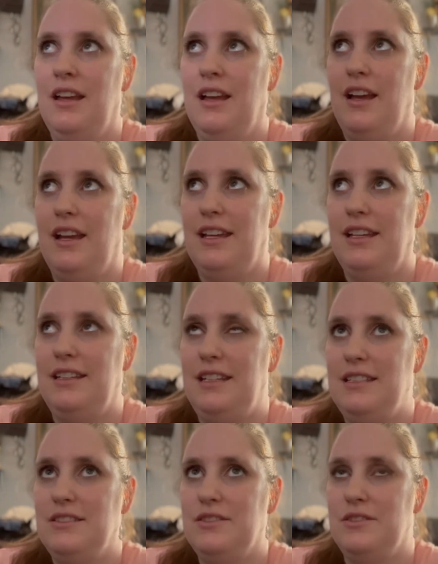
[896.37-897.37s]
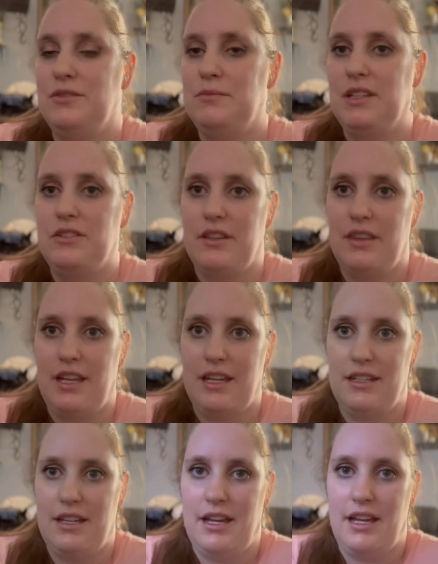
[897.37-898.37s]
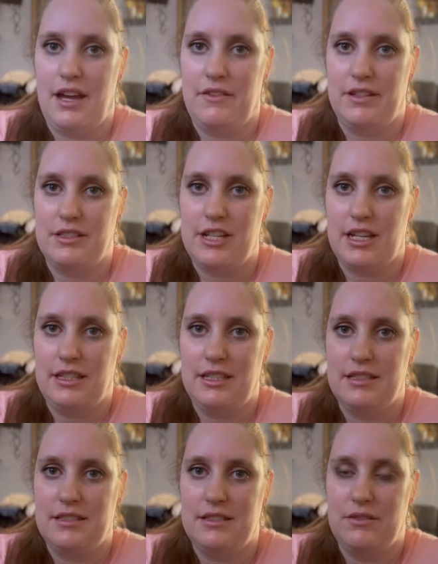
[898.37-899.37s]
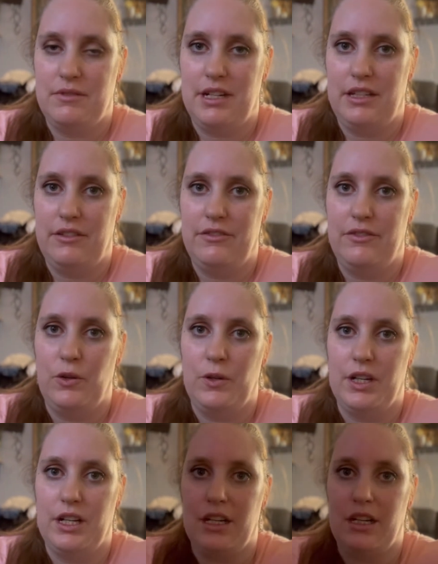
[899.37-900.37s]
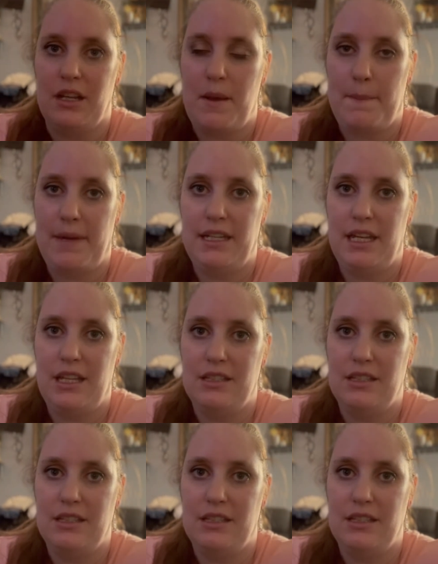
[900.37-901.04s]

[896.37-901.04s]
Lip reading: I need to make sure that I have a checklist ready for Monday